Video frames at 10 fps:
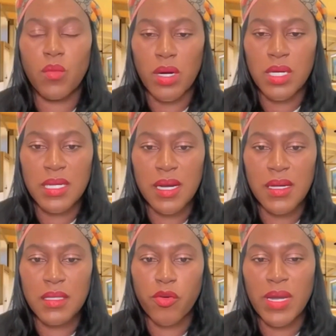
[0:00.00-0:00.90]
worked
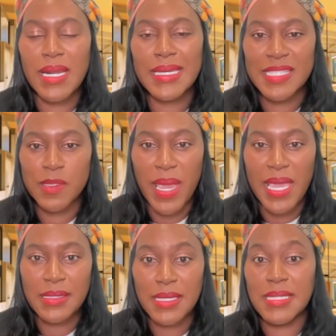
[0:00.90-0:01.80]
on creating a
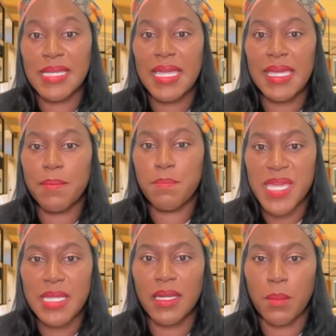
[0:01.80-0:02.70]
space and taking a
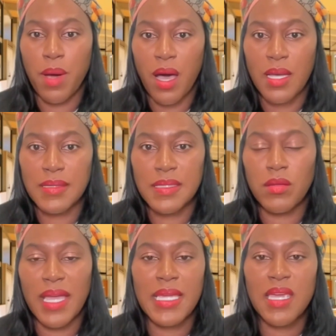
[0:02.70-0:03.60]
beat and a pause. So
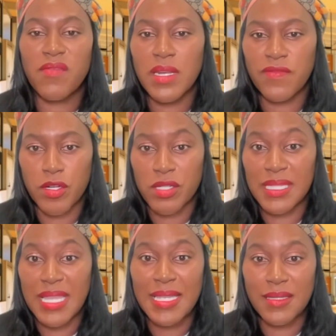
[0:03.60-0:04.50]
like, even if there's
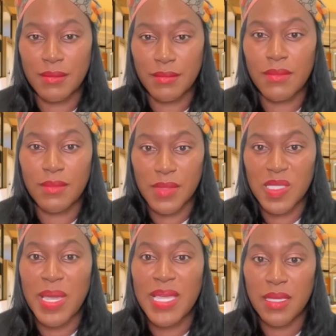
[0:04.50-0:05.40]
dead
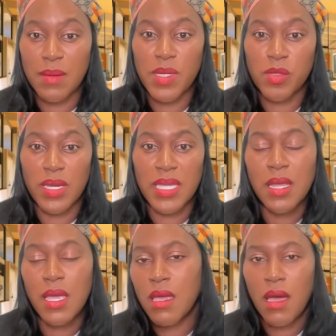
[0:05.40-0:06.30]
space in
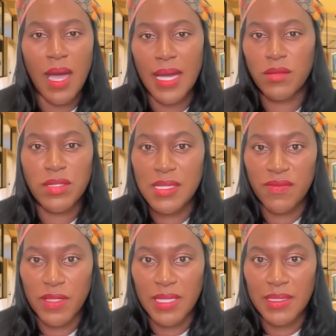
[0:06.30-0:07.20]
between, I don't need to
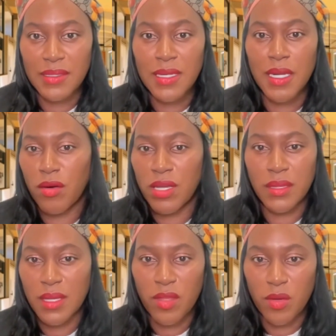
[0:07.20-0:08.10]
fill it, and
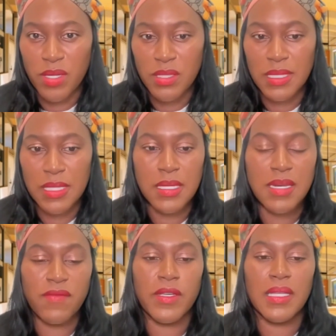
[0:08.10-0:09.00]
the other person doesn't need
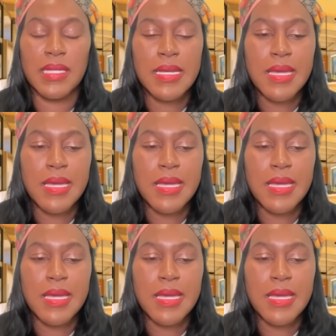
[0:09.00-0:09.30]
to fill it.